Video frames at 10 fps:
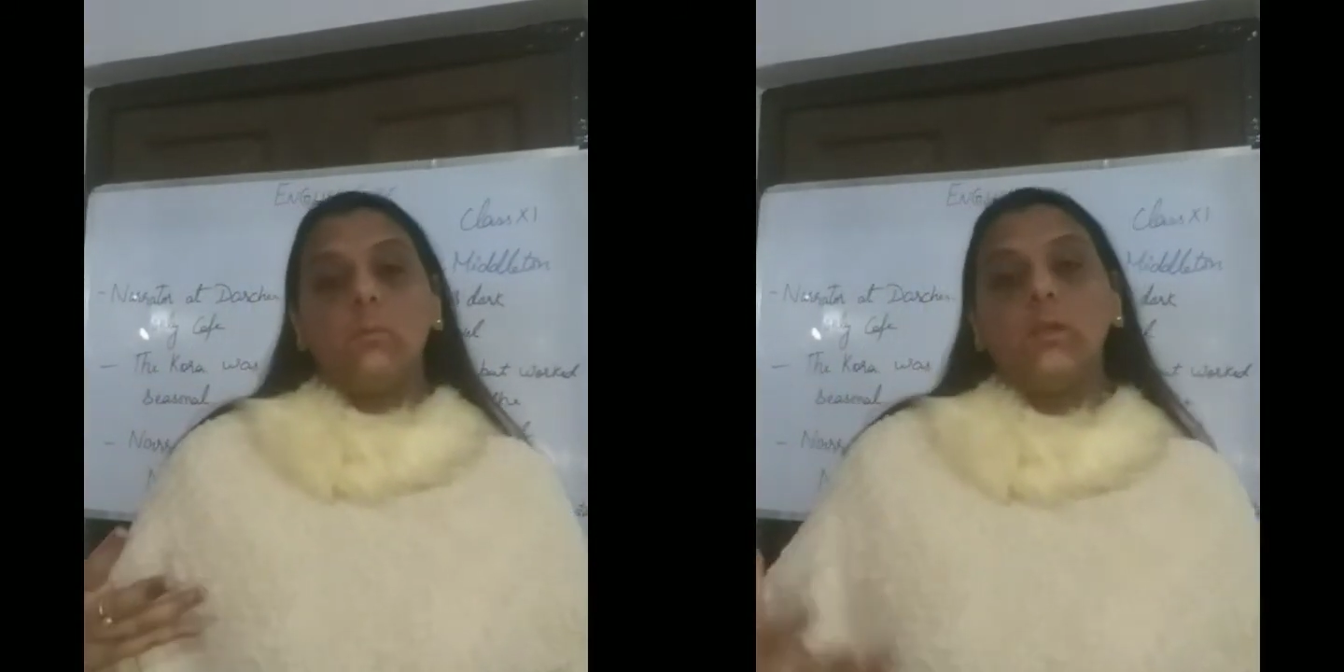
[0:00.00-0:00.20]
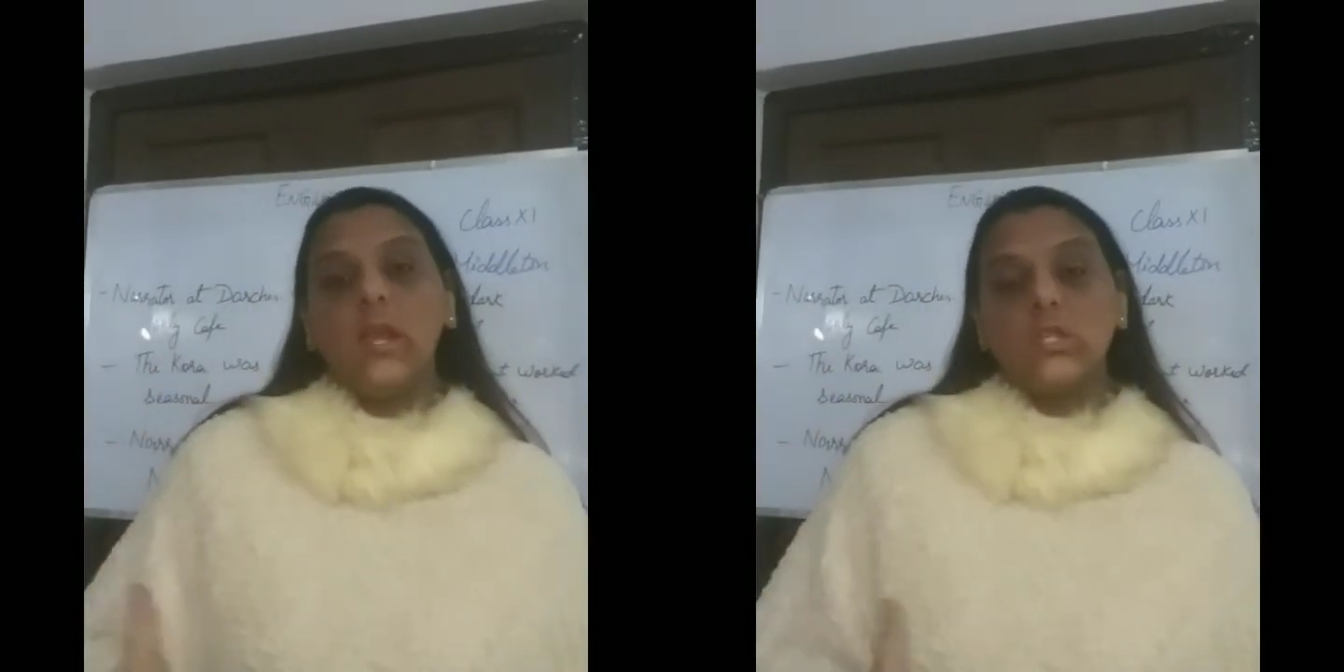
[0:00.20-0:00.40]

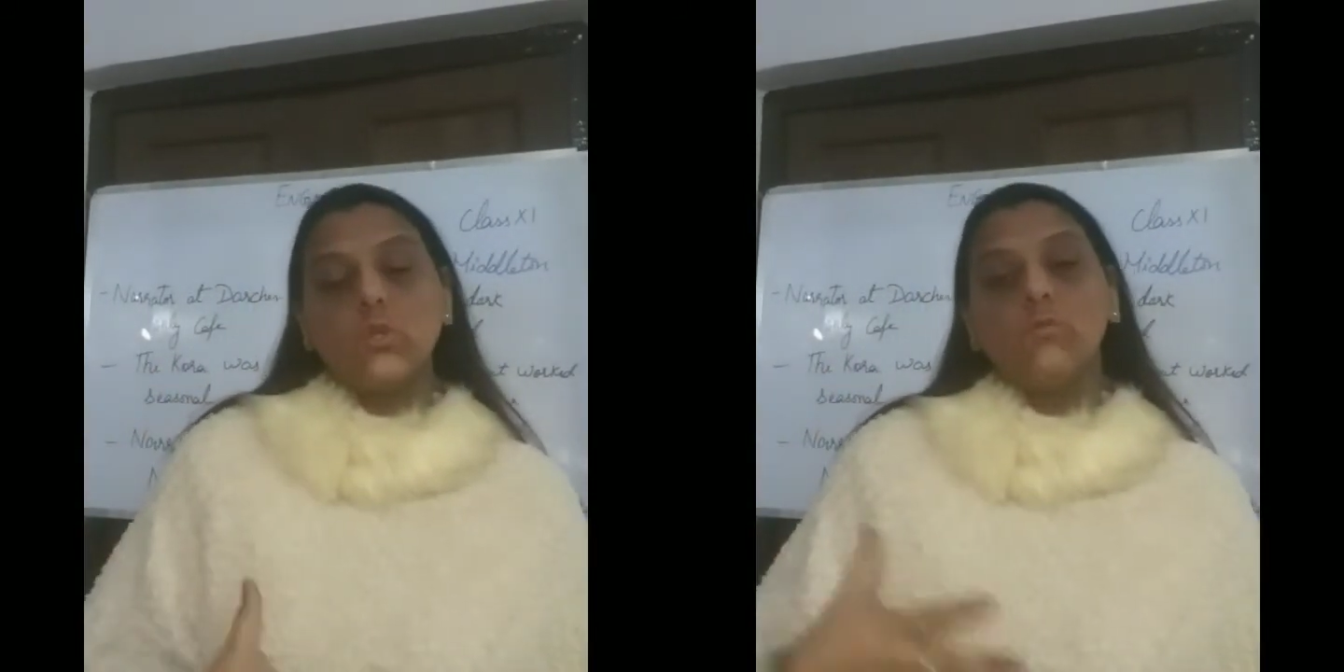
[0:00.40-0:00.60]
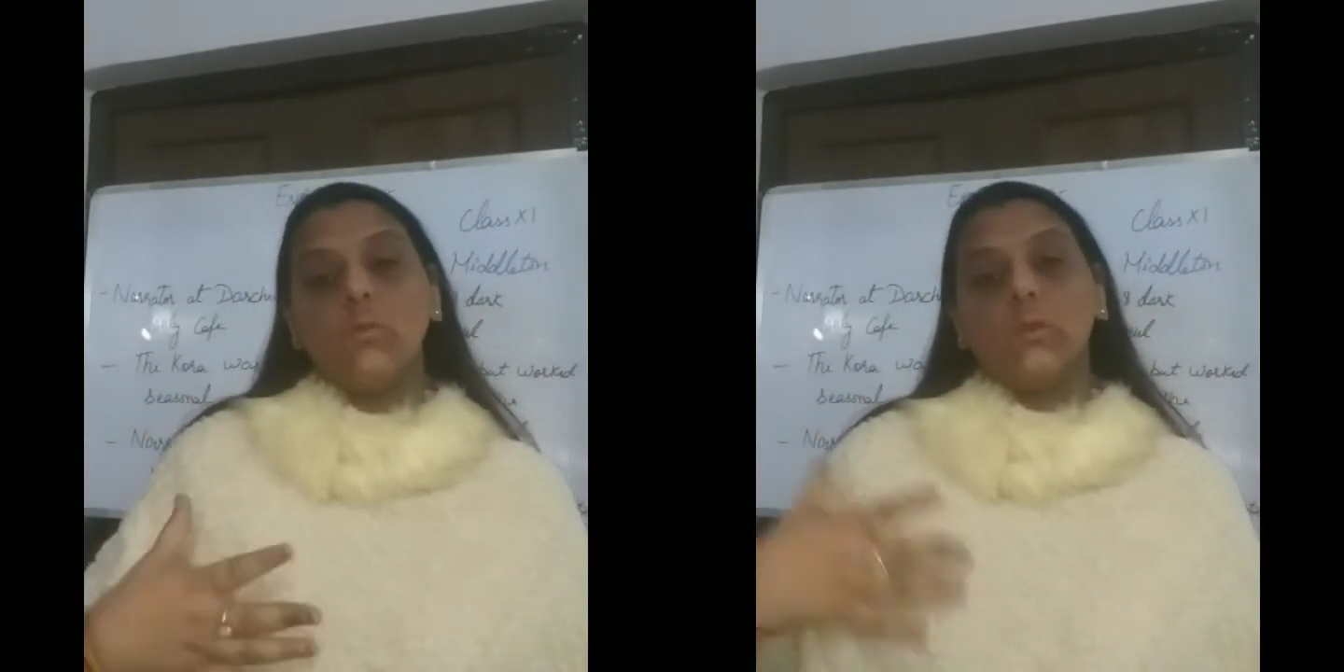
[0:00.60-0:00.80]
protects
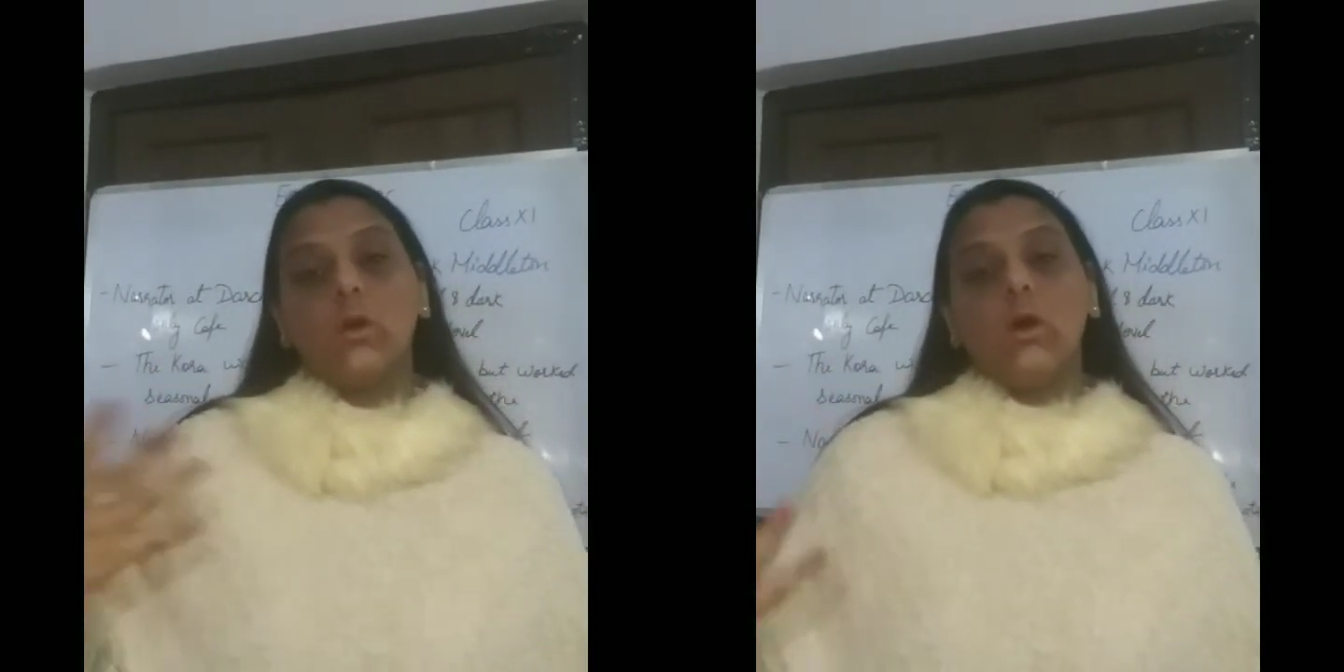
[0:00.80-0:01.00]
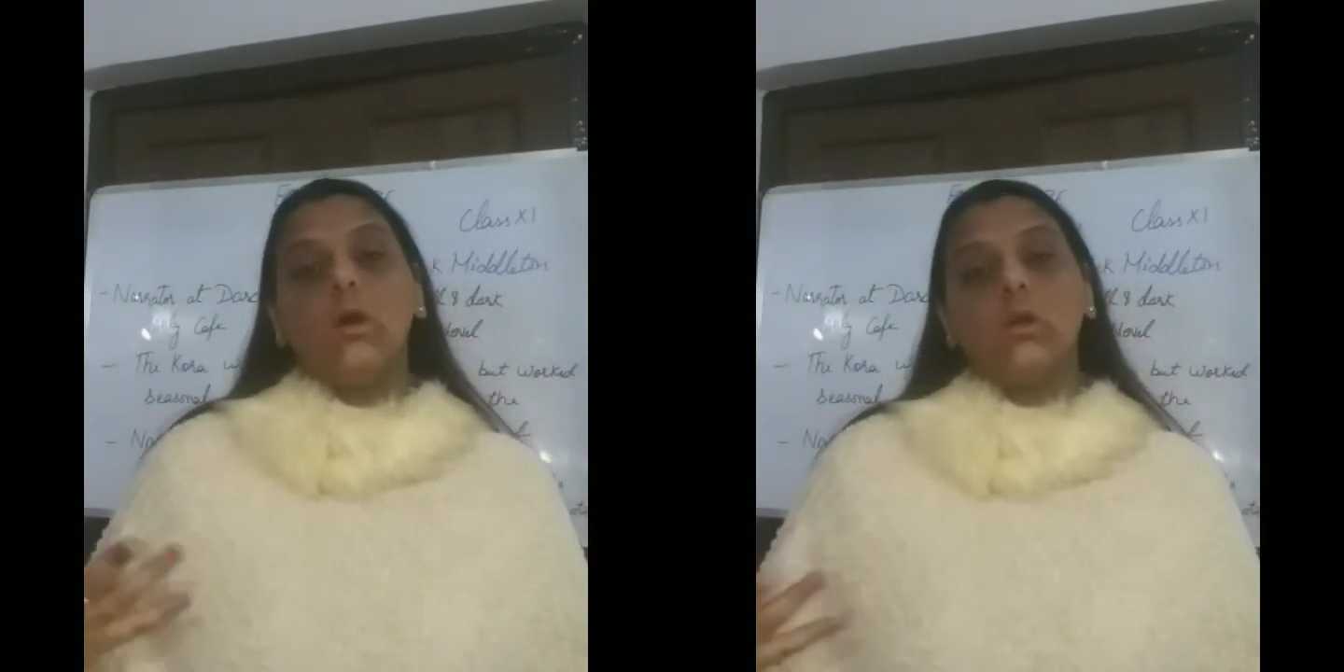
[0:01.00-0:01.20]
you from
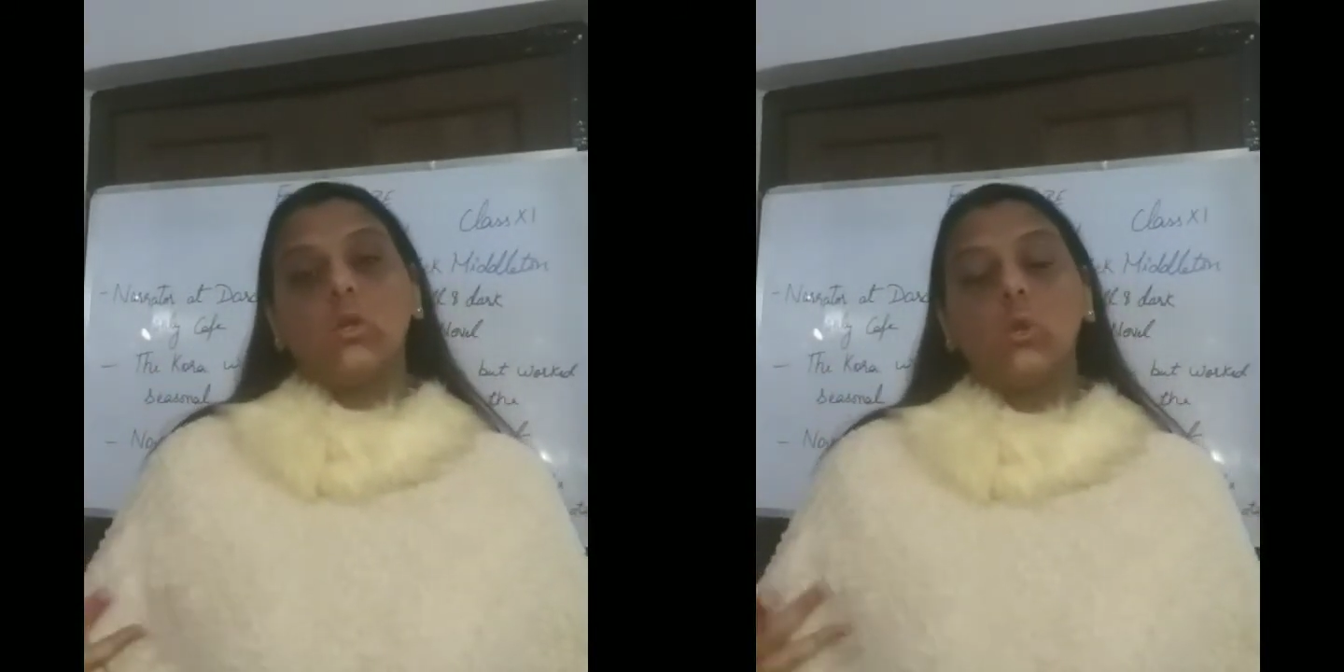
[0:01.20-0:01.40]
the